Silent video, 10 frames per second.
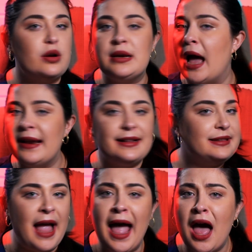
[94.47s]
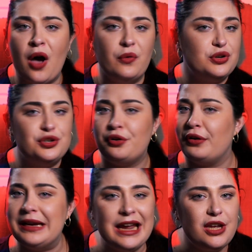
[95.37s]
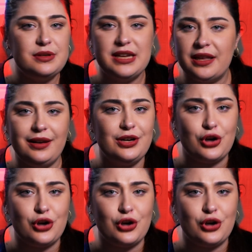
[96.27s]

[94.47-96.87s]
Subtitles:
are not allowed to create utility